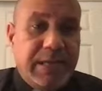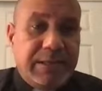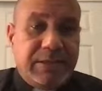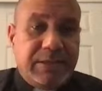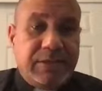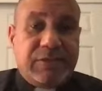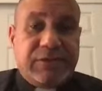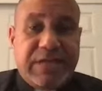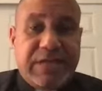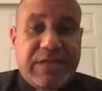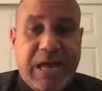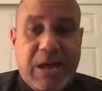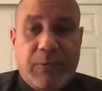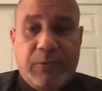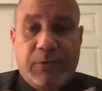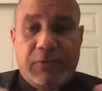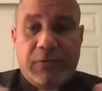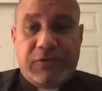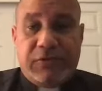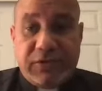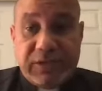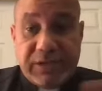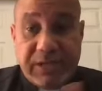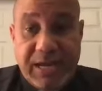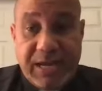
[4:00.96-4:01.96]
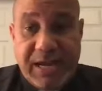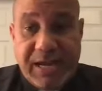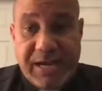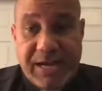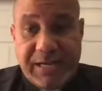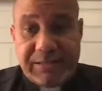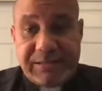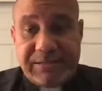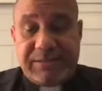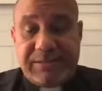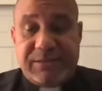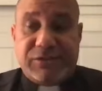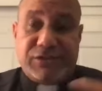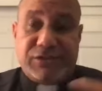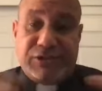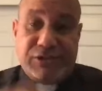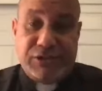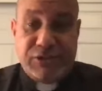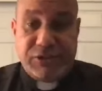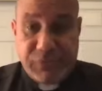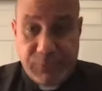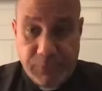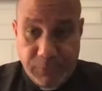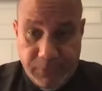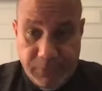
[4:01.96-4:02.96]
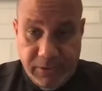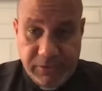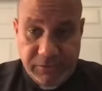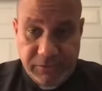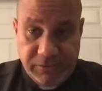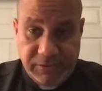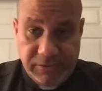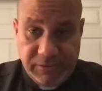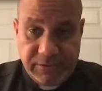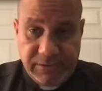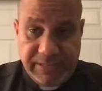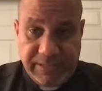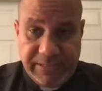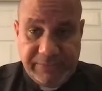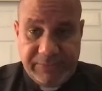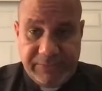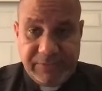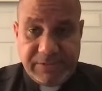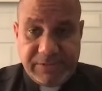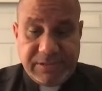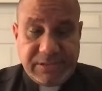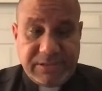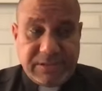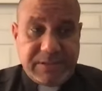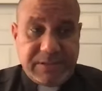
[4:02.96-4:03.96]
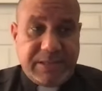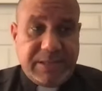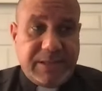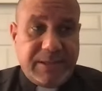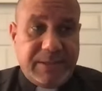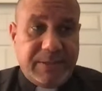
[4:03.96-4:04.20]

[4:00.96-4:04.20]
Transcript: the town was not, the church was diverse,